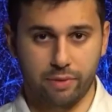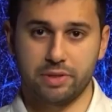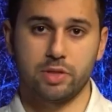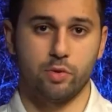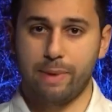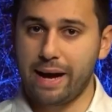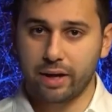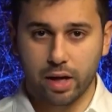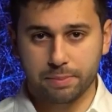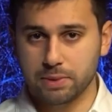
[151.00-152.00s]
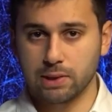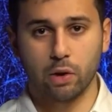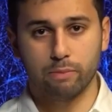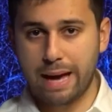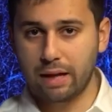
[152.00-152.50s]
it's through backups,
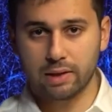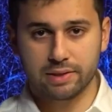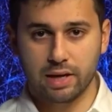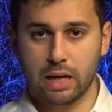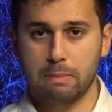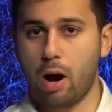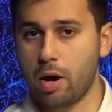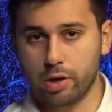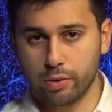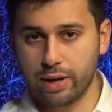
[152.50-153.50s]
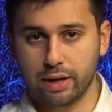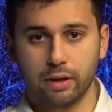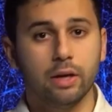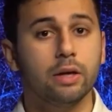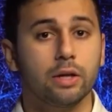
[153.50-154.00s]
load balancing, monitoring,
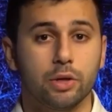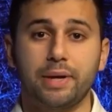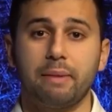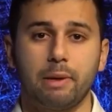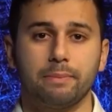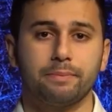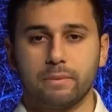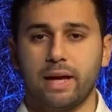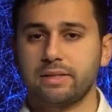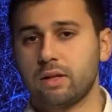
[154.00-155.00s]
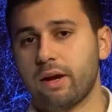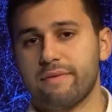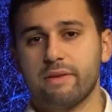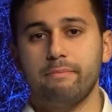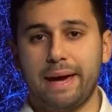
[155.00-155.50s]
you name it. Next, I'll
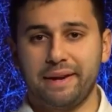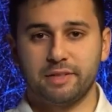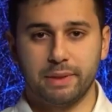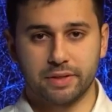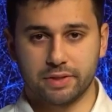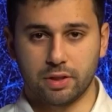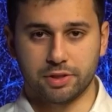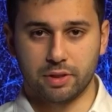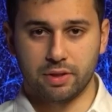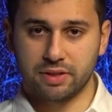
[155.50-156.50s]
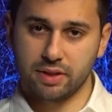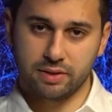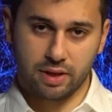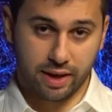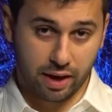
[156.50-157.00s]
cover the management assertion. This
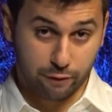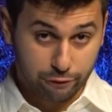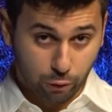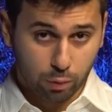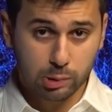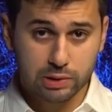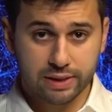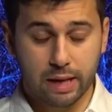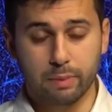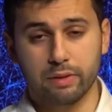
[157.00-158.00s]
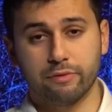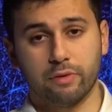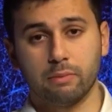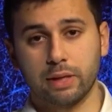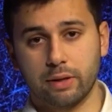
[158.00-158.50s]
is, again, a formal statement
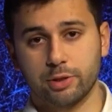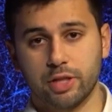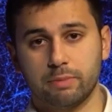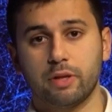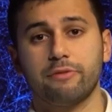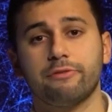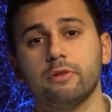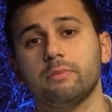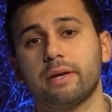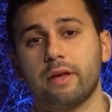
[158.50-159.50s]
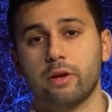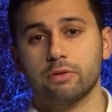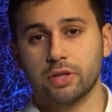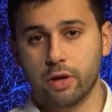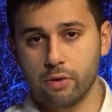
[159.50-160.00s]
from leadership confirming that your
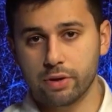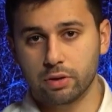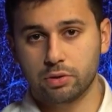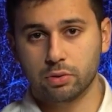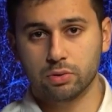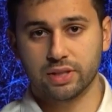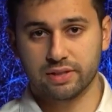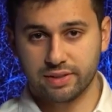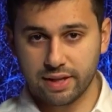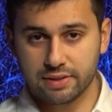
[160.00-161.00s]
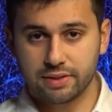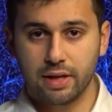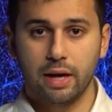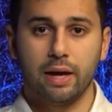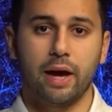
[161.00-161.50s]
security controls exist
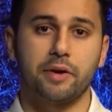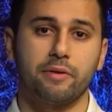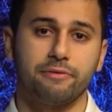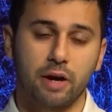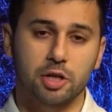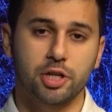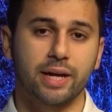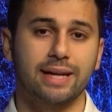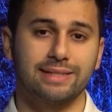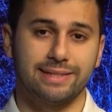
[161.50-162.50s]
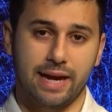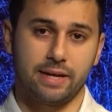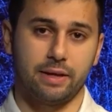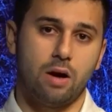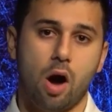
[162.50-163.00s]
and are functioning as
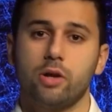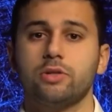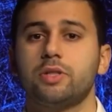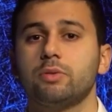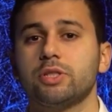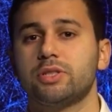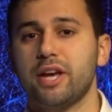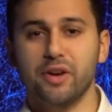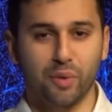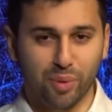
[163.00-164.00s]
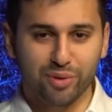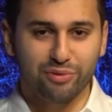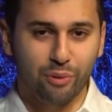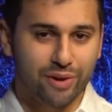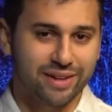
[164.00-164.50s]
intended. Auditors don't just take your word
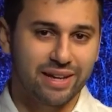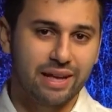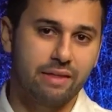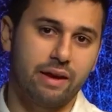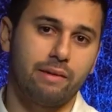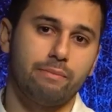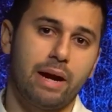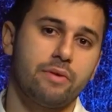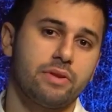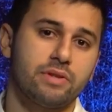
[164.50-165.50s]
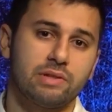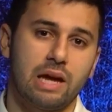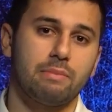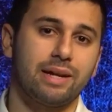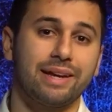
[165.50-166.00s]
for it, they compare this
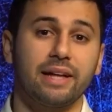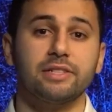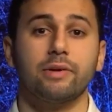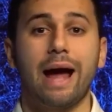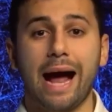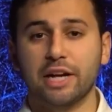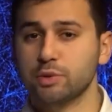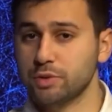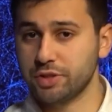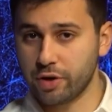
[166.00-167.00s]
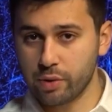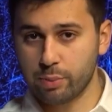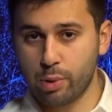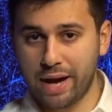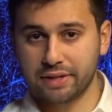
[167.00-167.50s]
statement against your actual security
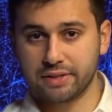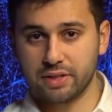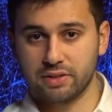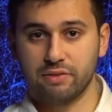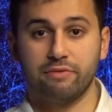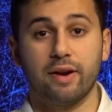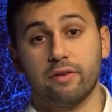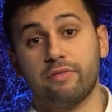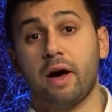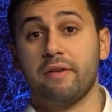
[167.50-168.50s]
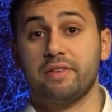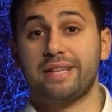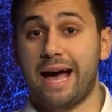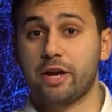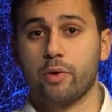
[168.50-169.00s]
practices to verify if
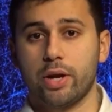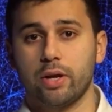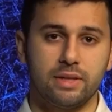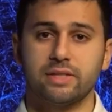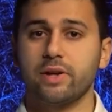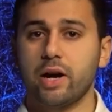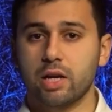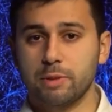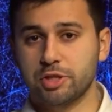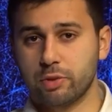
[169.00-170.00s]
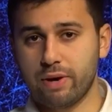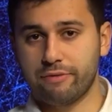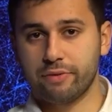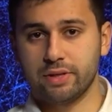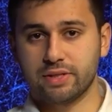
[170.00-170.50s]
it's accurate. This document should
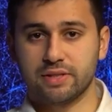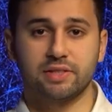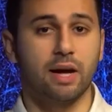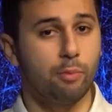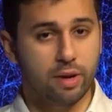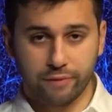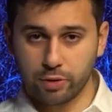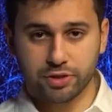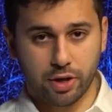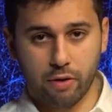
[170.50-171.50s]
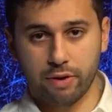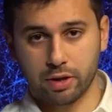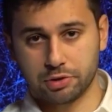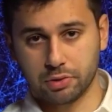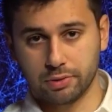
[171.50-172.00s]
reference a summary of your security
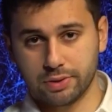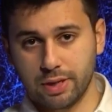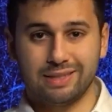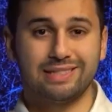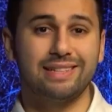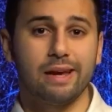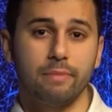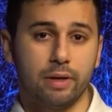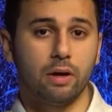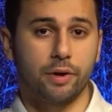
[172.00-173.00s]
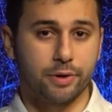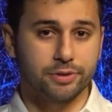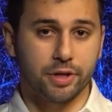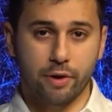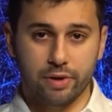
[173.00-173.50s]
controls, a statement on your
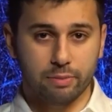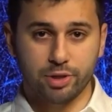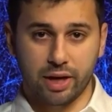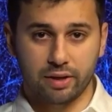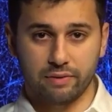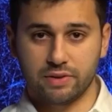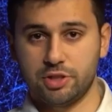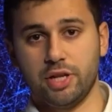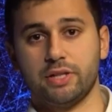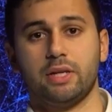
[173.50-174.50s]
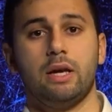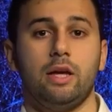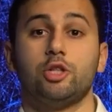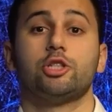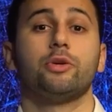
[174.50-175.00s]
security objectives, such as
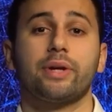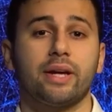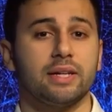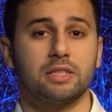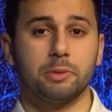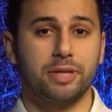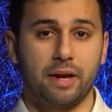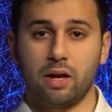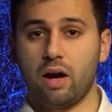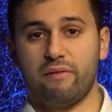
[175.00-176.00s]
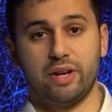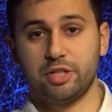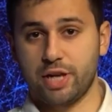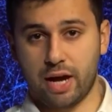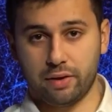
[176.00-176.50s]
ensuring customer data
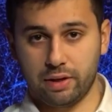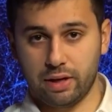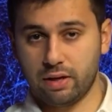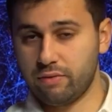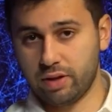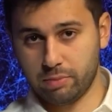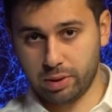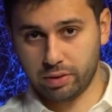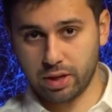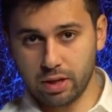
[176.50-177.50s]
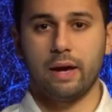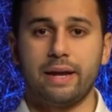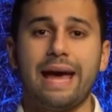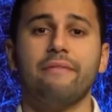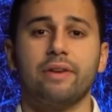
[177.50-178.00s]
confidentiality and availability,
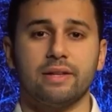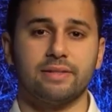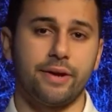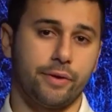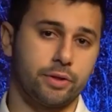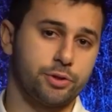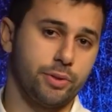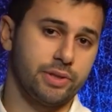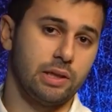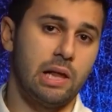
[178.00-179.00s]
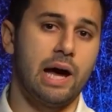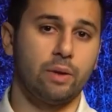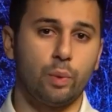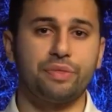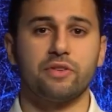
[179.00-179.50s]
and evidence that your controls
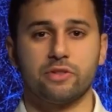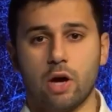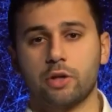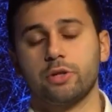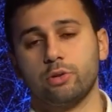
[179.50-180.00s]
align with the SOC 2